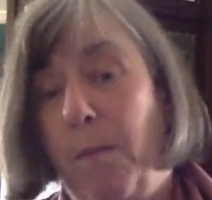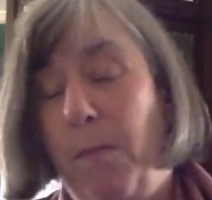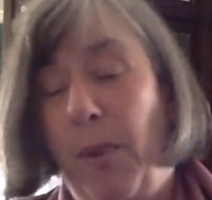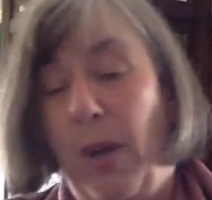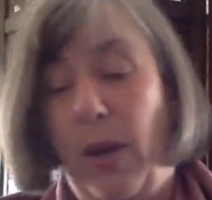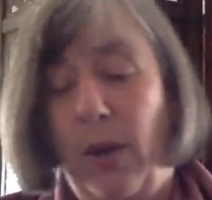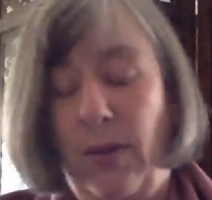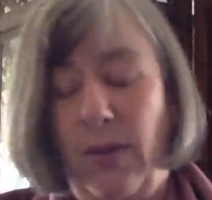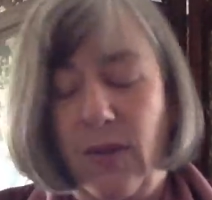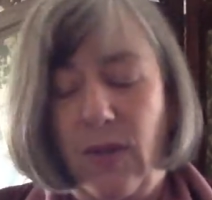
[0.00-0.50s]

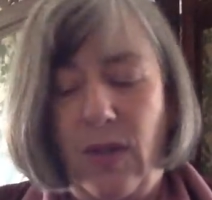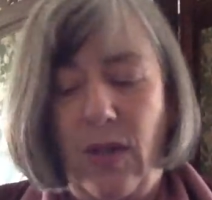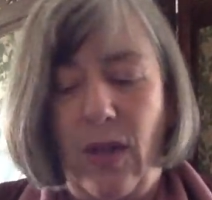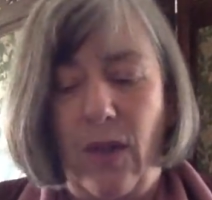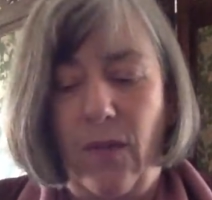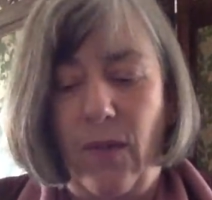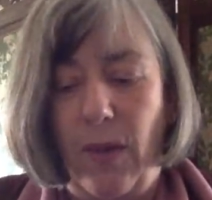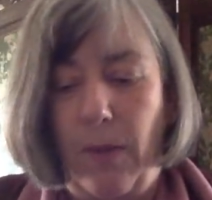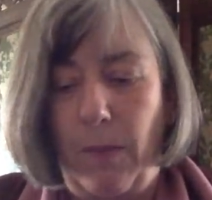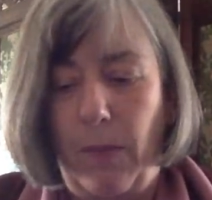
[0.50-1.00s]
post
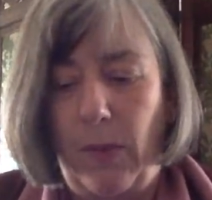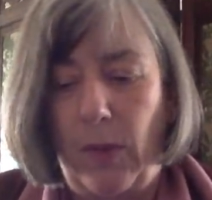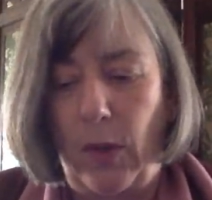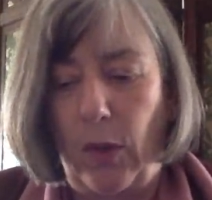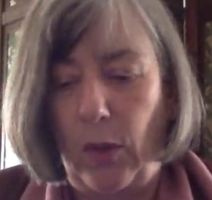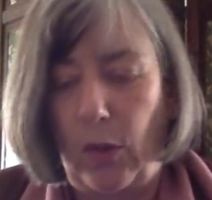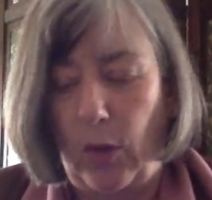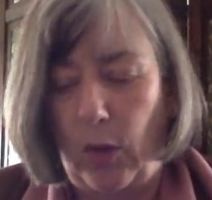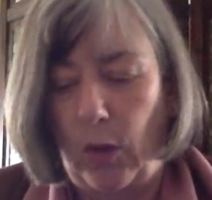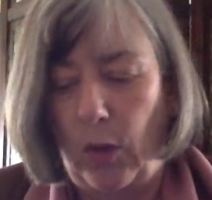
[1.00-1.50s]
November the
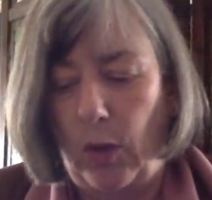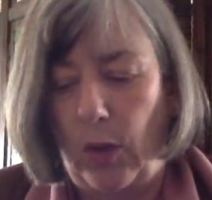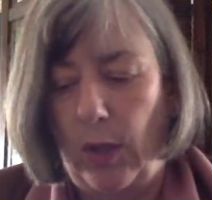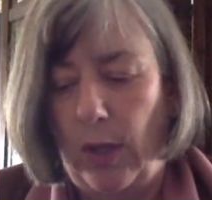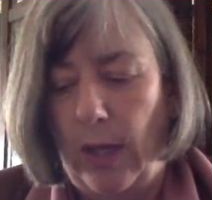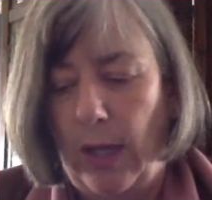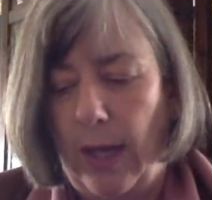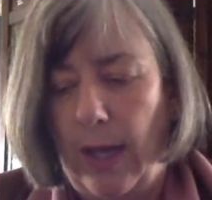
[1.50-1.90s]
3rd.